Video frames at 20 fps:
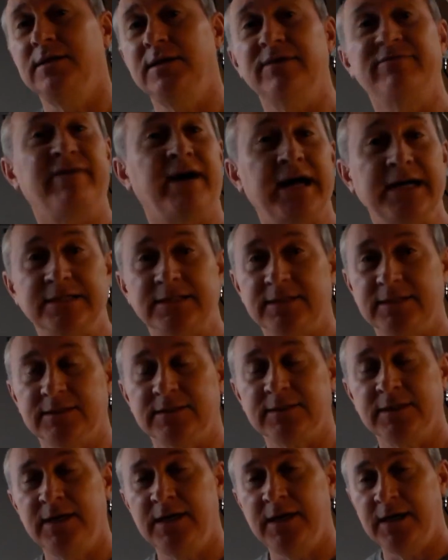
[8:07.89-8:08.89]

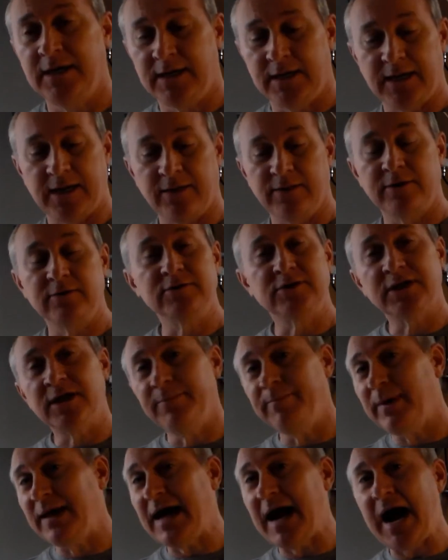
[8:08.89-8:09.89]
devices. Now those
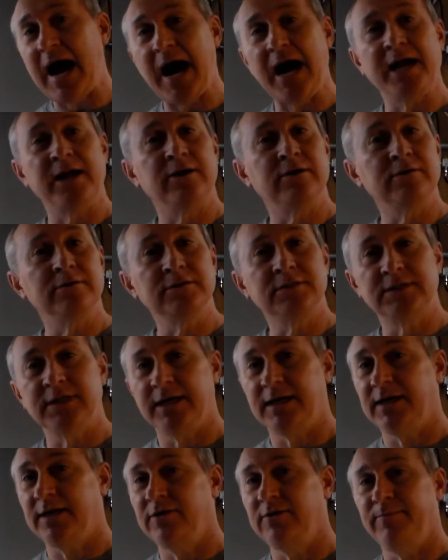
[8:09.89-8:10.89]
can be irons, they
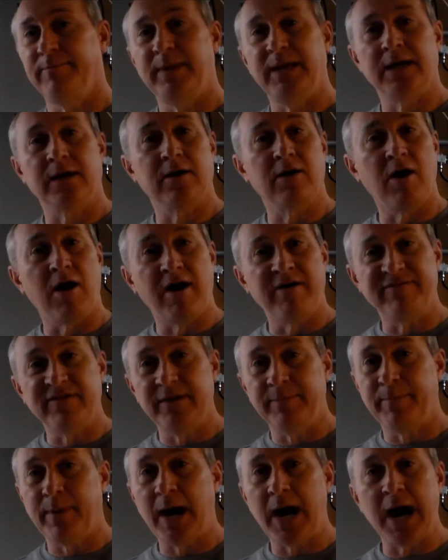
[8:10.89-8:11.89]
can be a
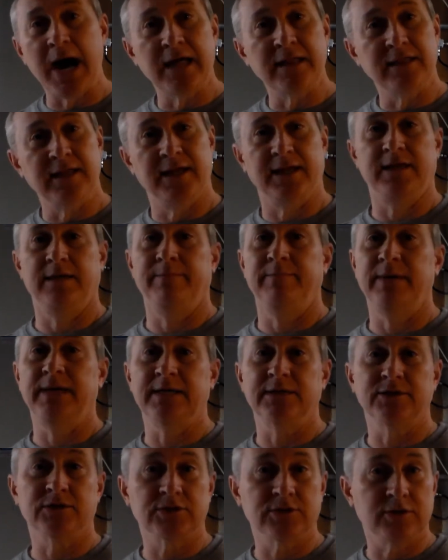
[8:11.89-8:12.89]
coffee pot, they can be
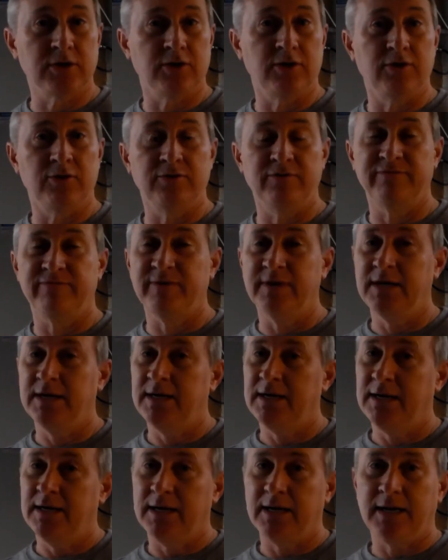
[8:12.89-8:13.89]
a stove,
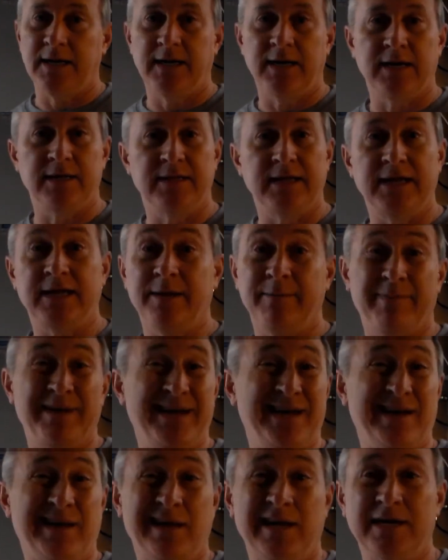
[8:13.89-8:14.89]
they can be
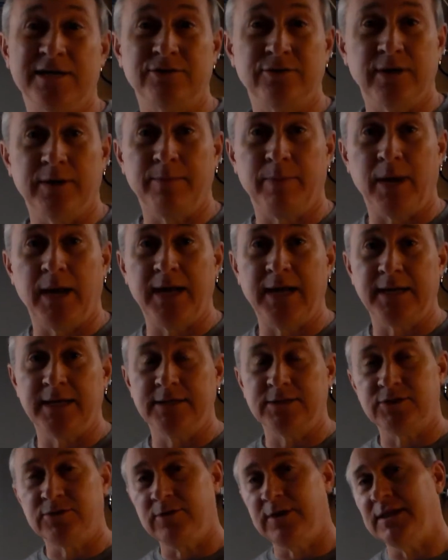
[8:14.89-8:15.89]
an electric
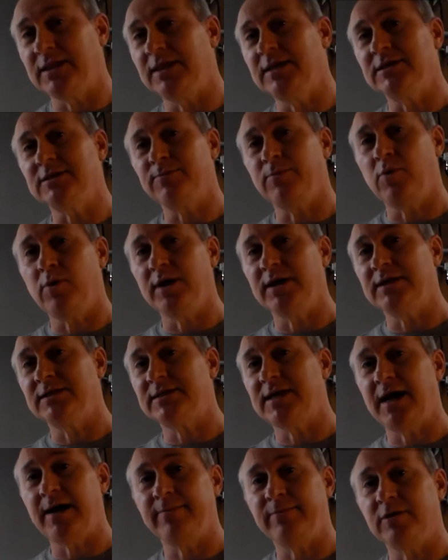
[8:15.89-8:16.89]
blanket. So at this point in
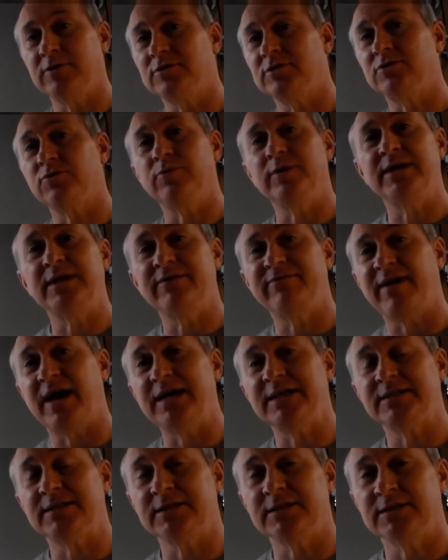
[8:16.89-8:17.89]
time, those 3
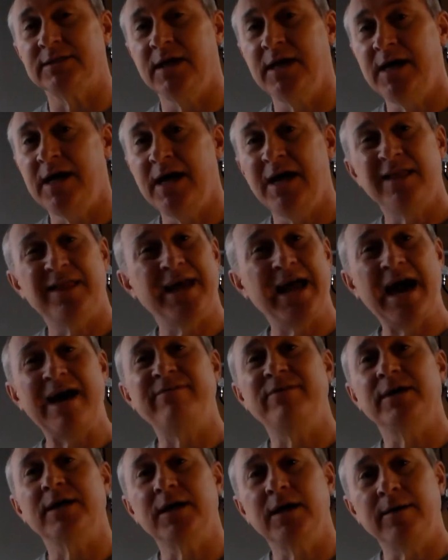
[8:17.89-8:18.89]
devices, they
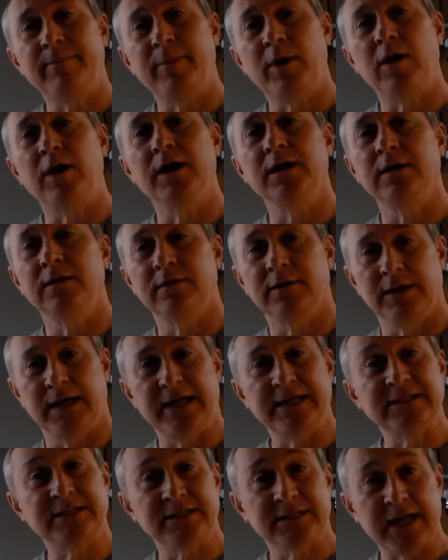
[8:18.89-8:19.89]
haven't come on
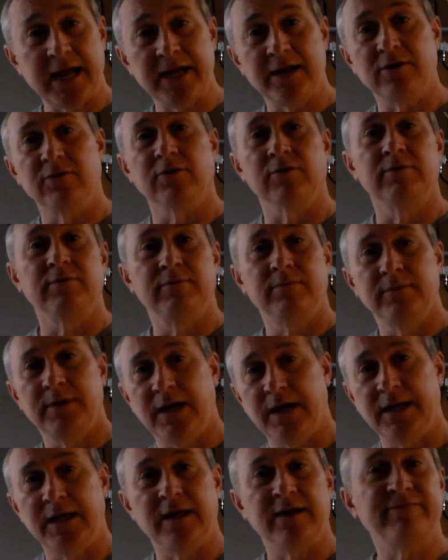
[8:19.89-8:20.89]
and cycled
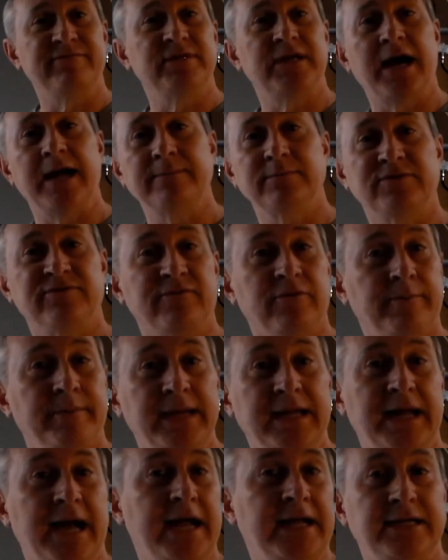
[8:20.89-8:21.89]
enough times for
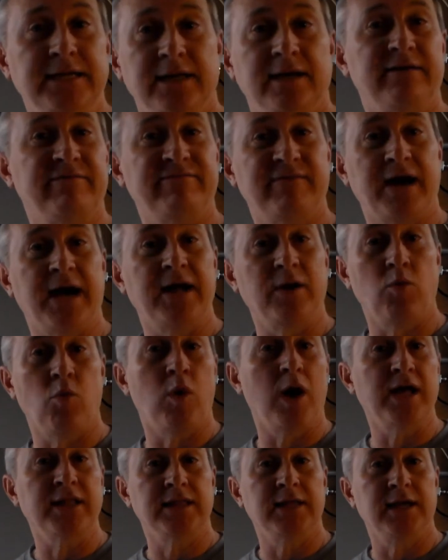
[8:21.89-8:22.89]
me to identify
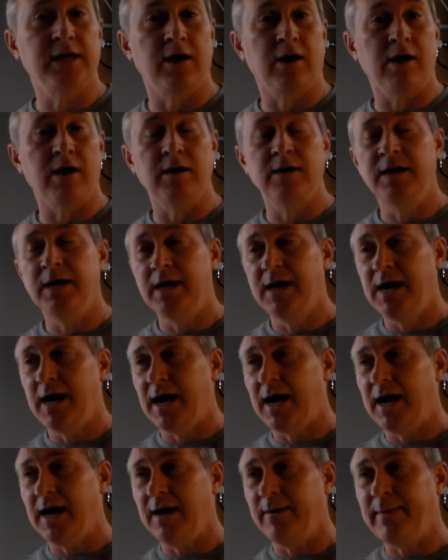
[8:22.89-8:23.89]
what they are.
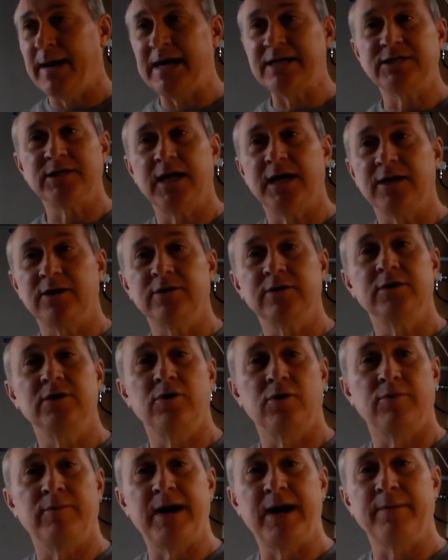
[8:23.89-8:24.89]
I imagine I could
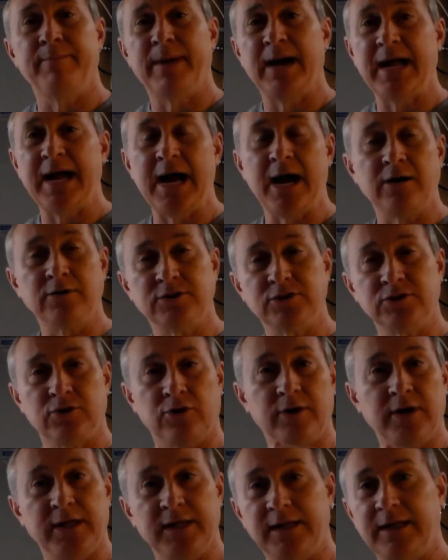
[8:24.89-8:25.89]
go around my house
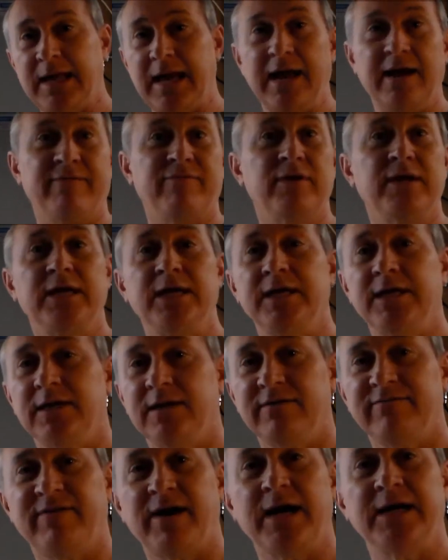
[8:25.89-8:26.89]
turning every heat
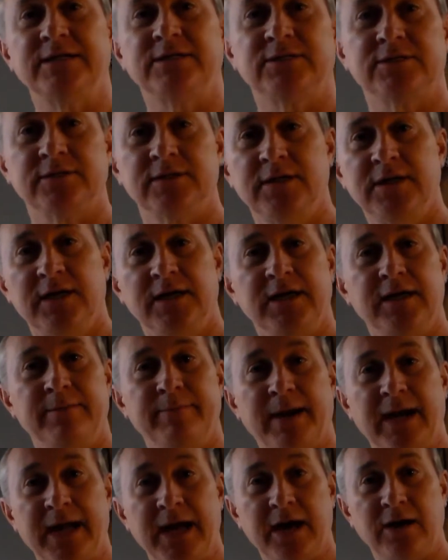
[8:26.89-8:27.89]
device in
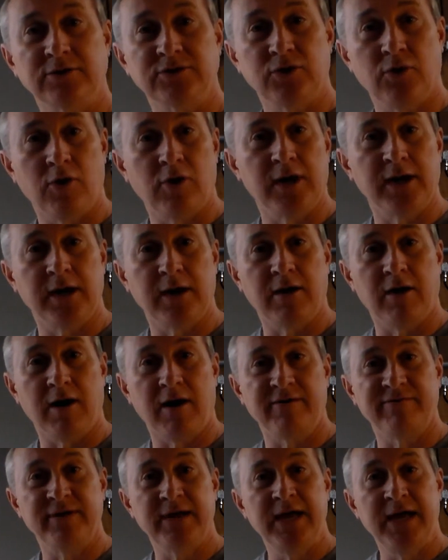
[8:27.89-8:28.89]
my house on and
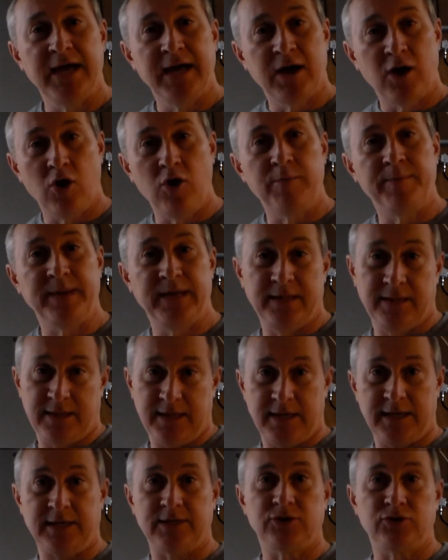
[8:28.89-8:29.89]
off, hoping
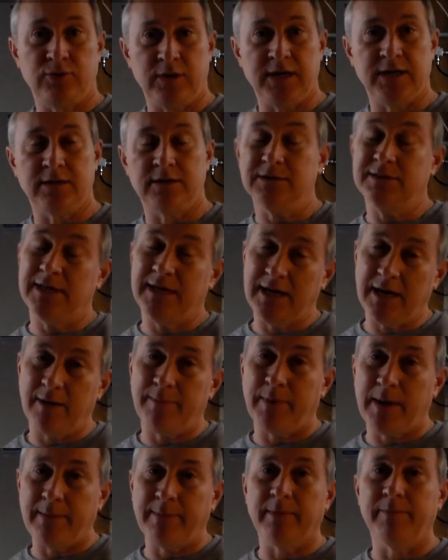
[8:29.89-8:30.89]
that it triggers, and I'll
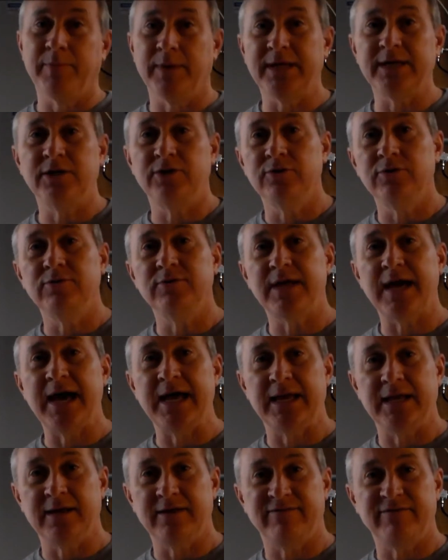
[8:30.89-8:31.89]
probably do
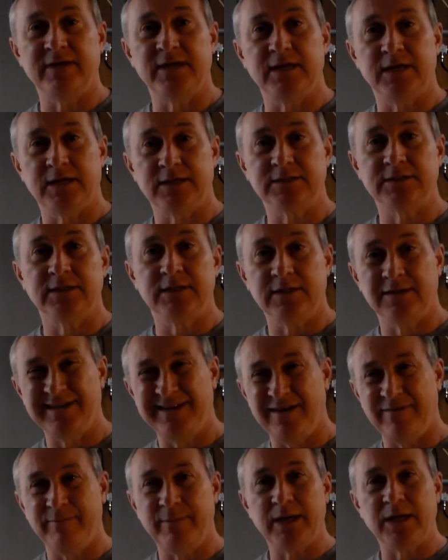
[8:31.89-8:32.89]
that if it doesn't
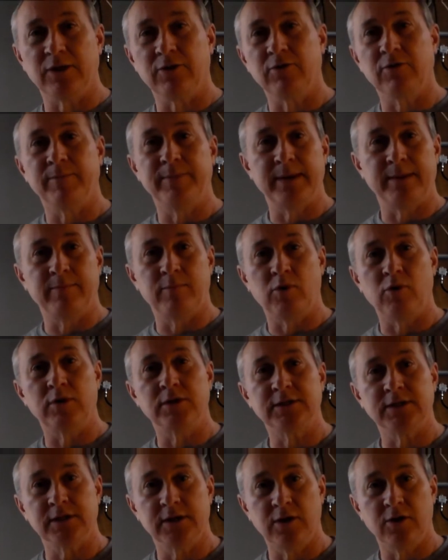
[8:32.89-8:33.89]
give me a little bit more
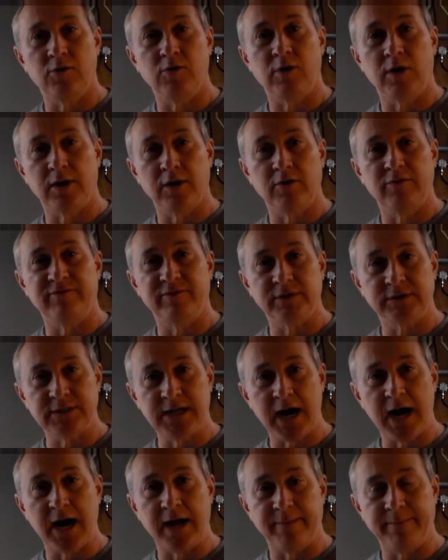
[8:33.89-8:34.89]
to go on over
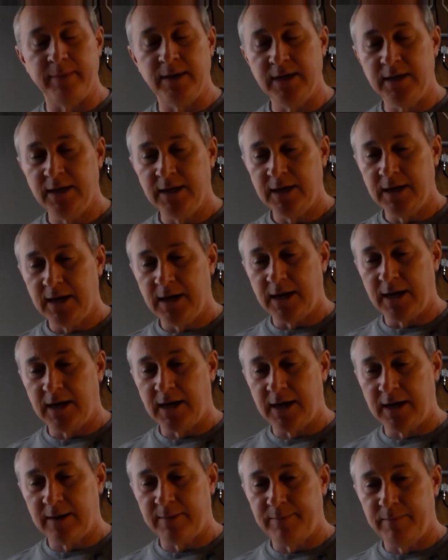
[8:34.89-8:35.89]
time.
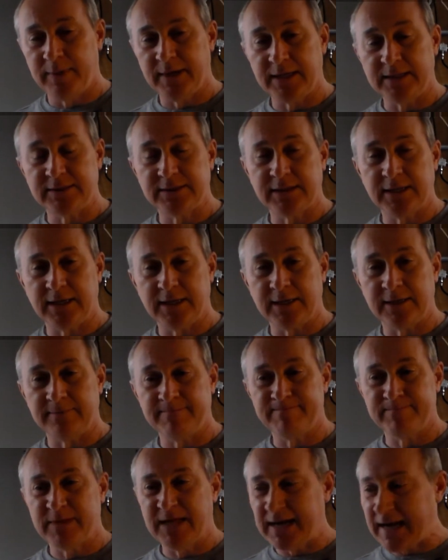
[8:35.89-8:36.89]
But
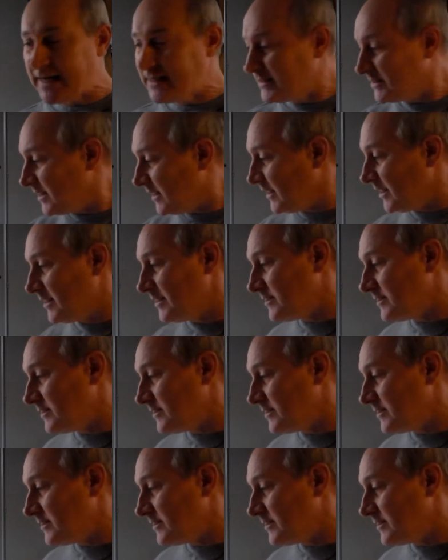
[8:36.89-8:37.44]
the nice thing